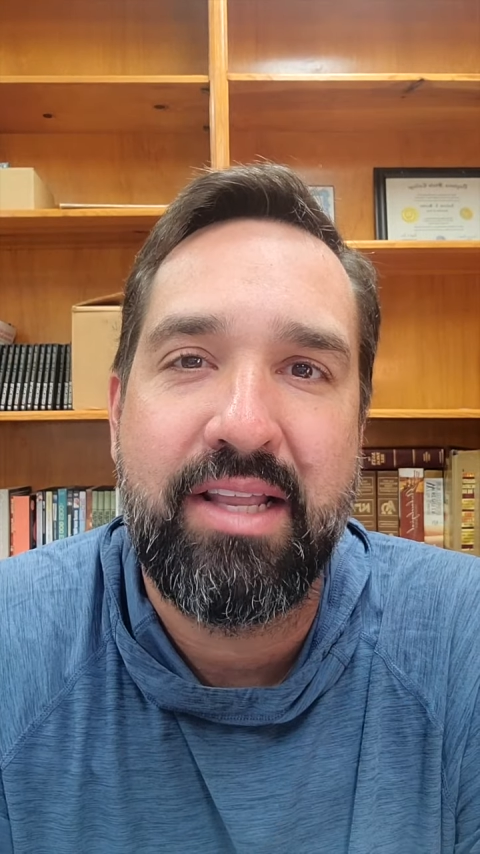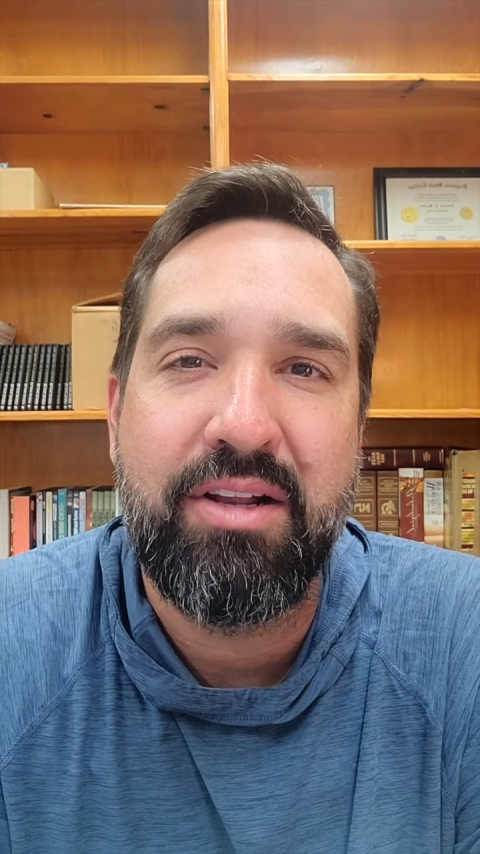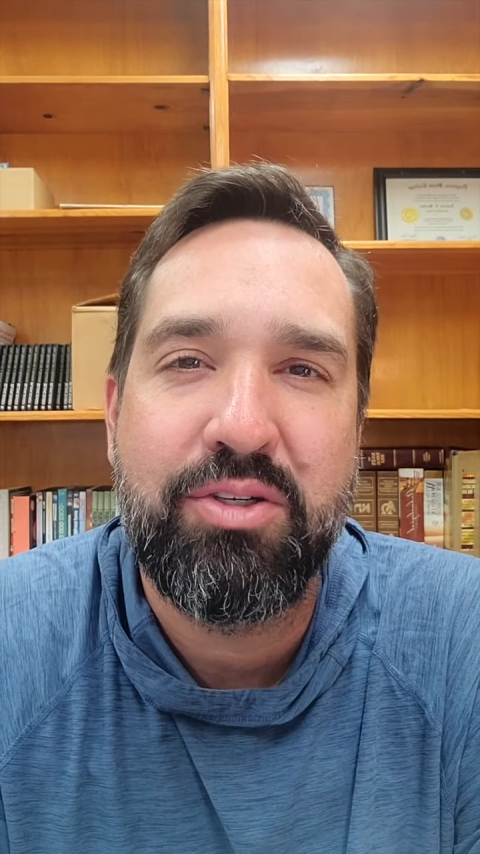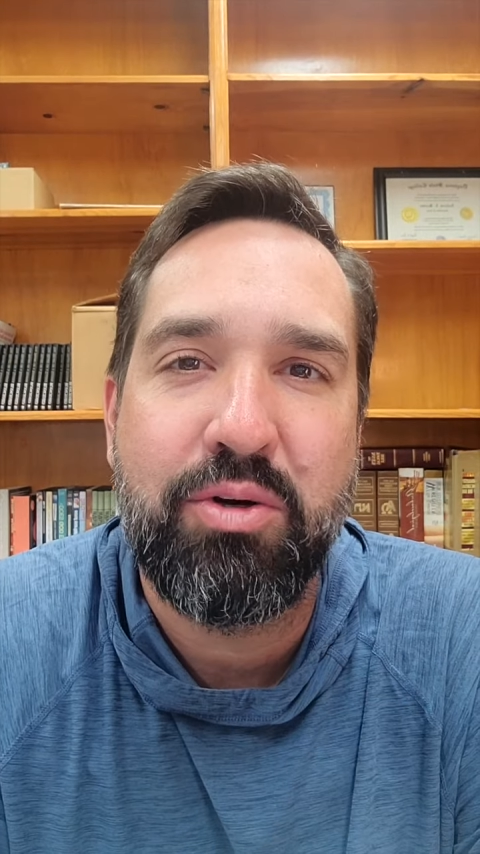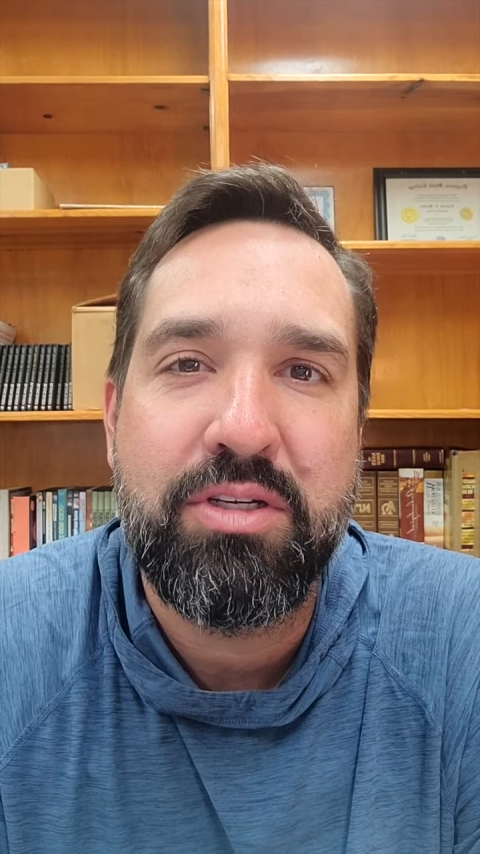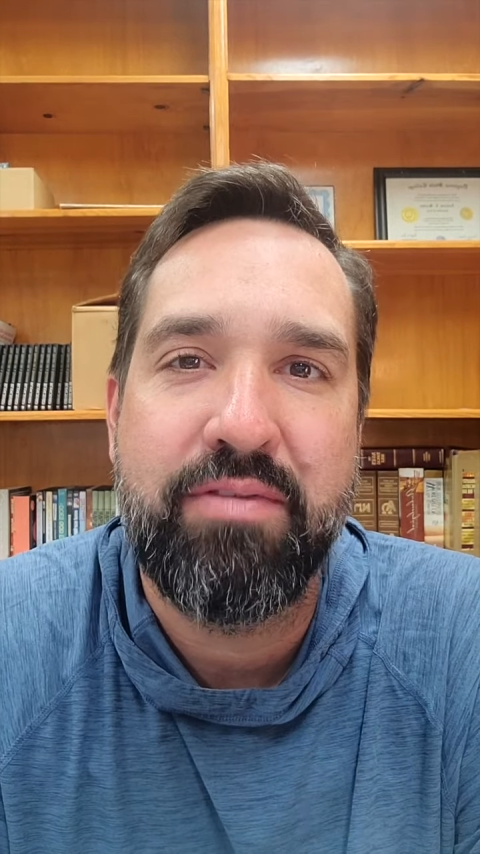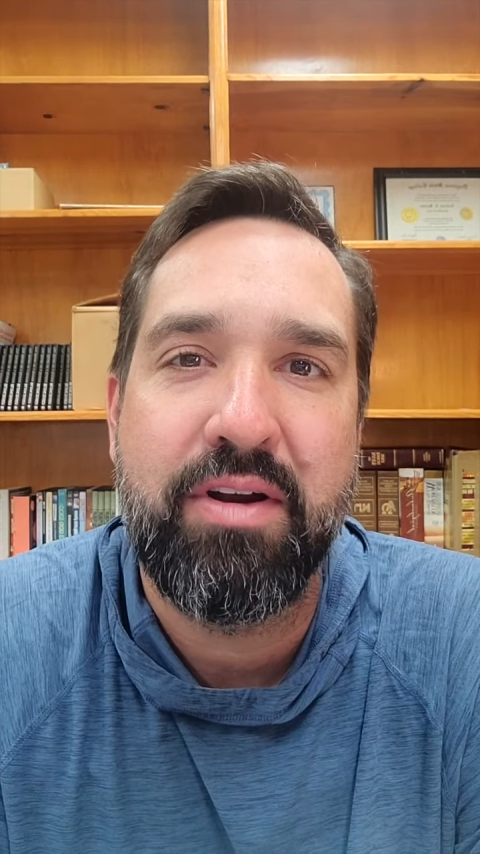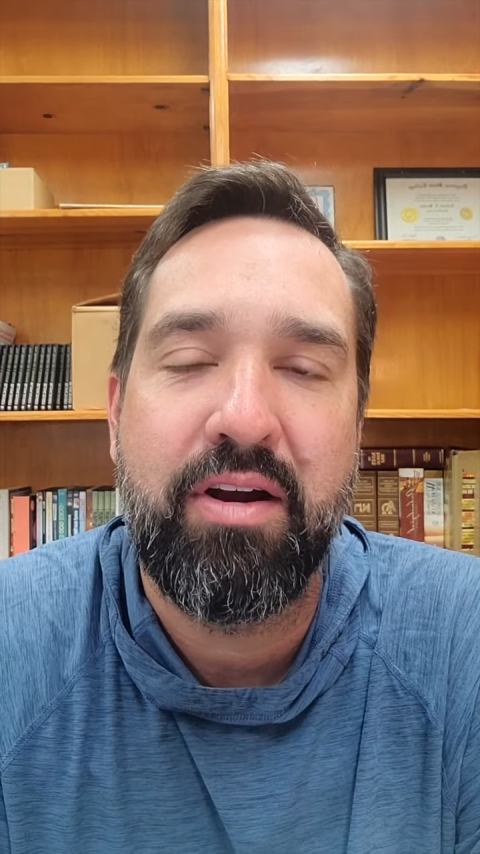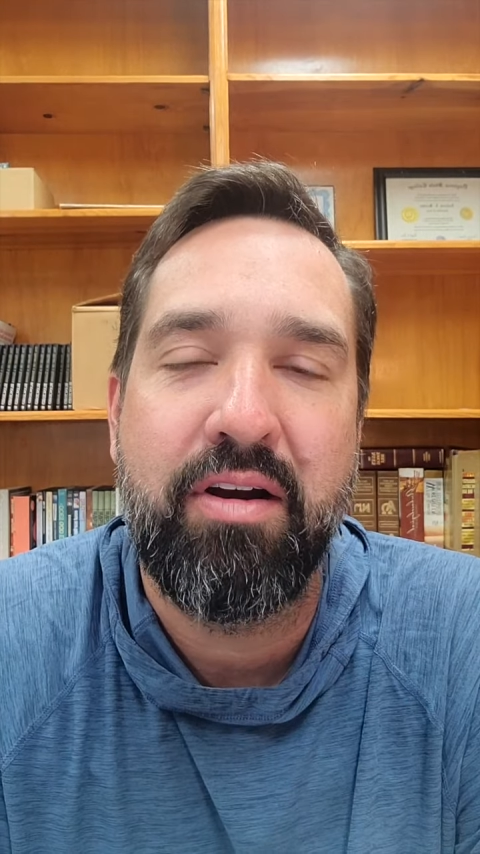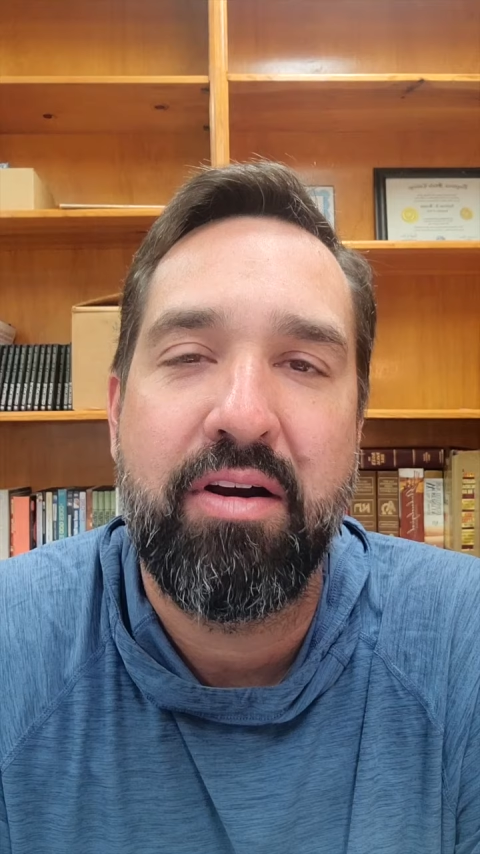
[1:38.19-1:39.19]
little source of
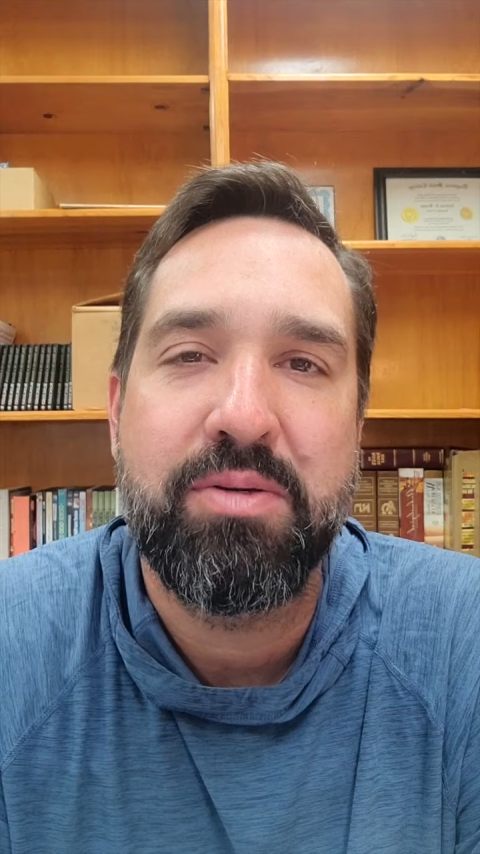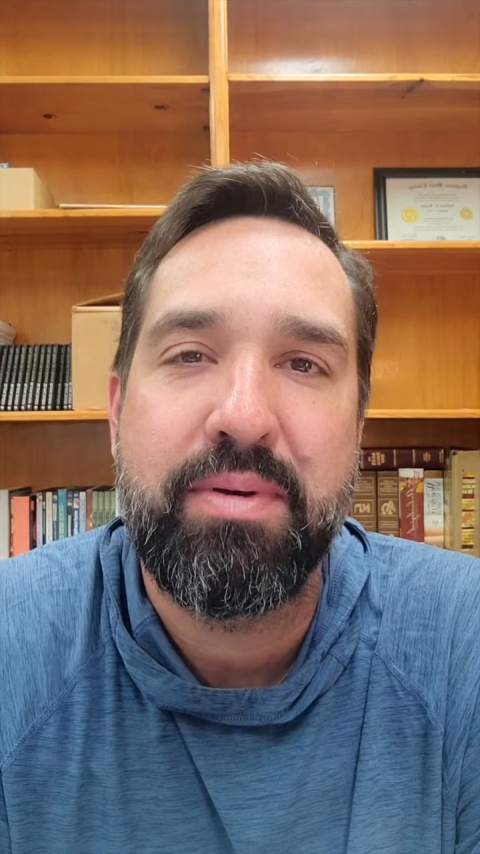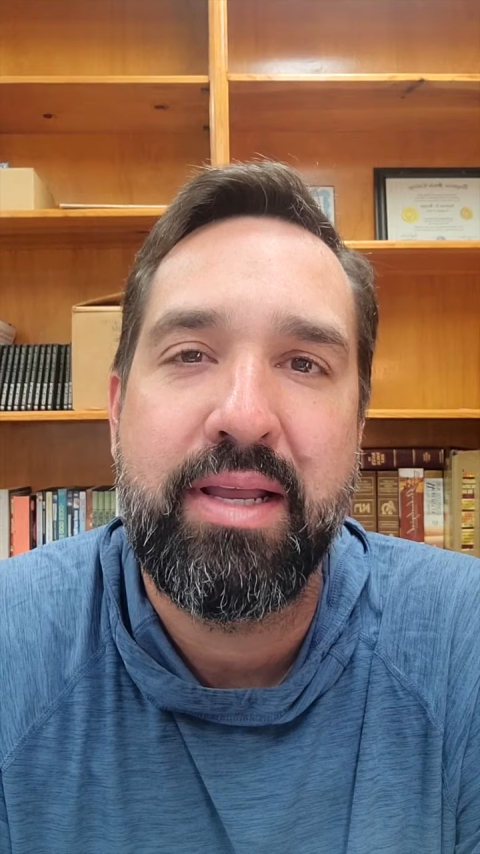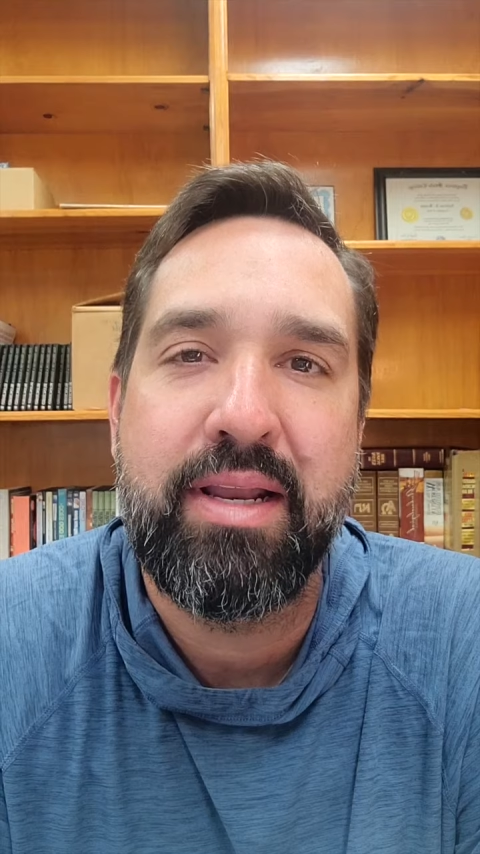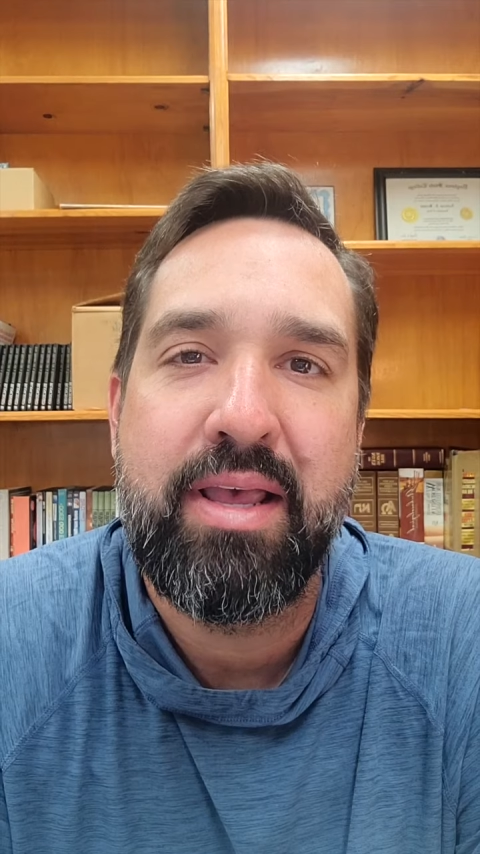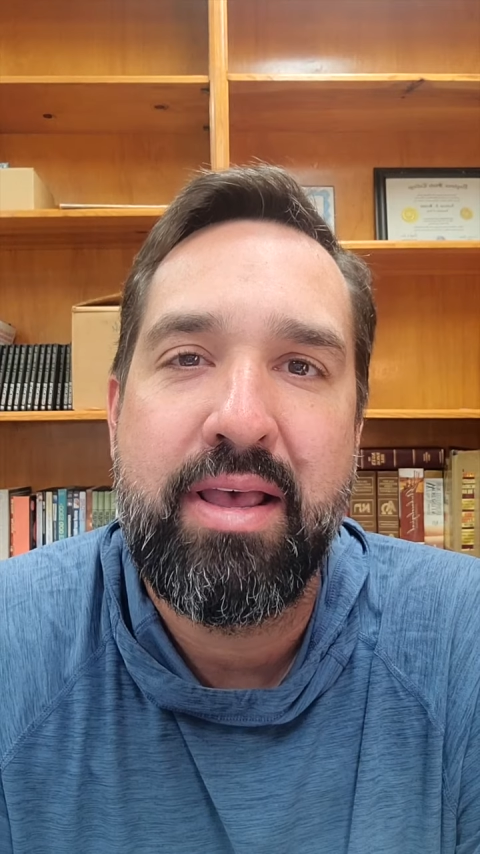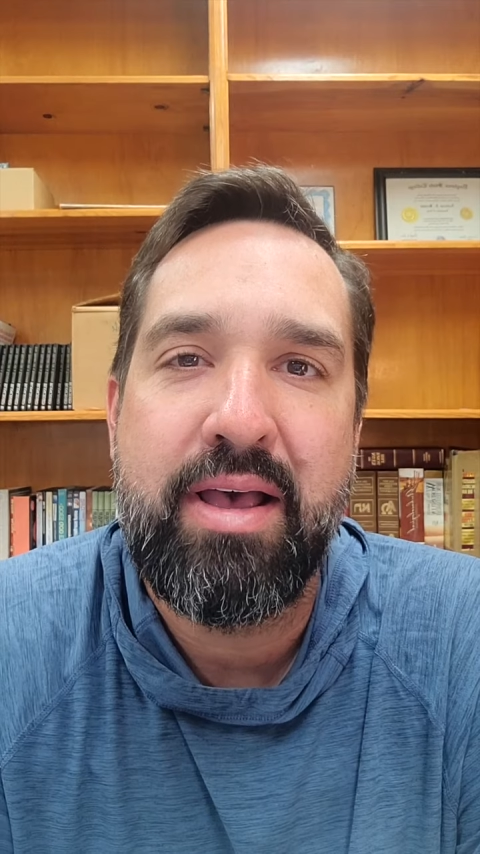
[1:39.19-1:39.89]
encouragement